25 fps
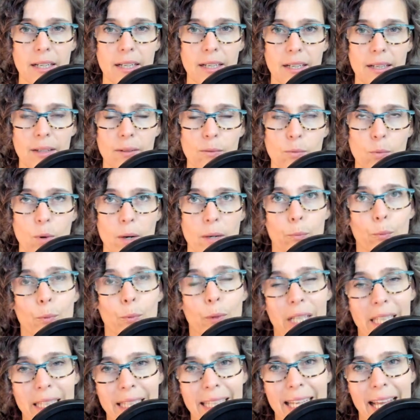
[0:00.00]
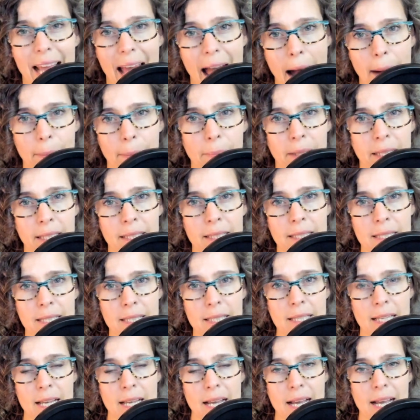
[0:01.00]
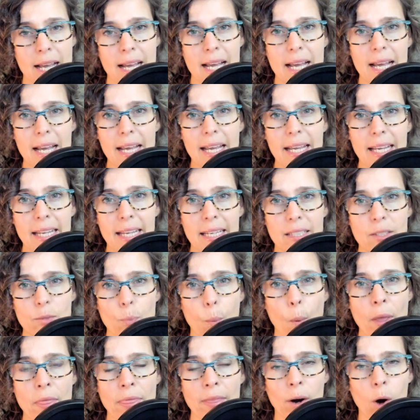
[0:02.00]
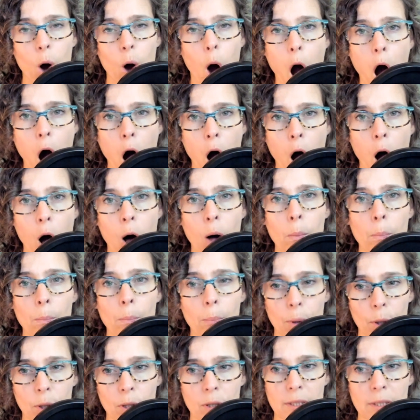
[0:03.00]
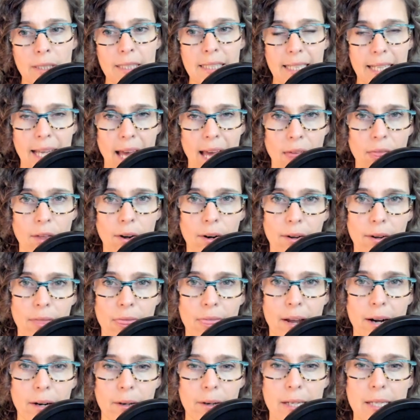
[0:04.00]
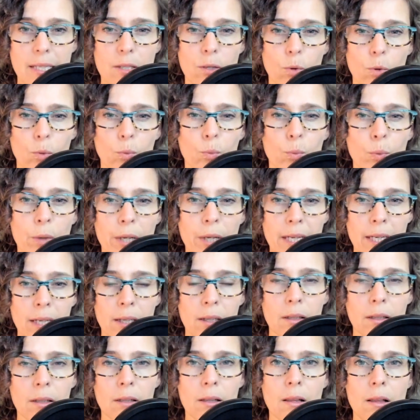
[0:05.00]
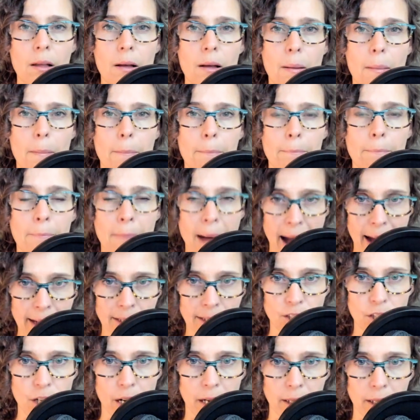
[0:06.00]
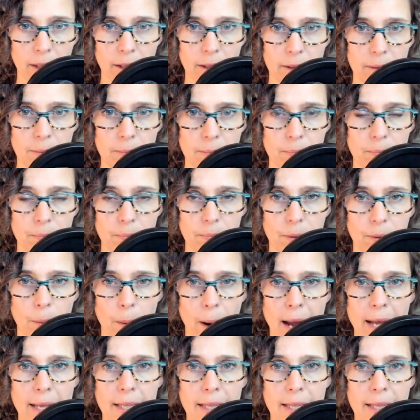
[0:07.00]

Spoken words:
what really happens is when they're all pulled together, there is real magic, right?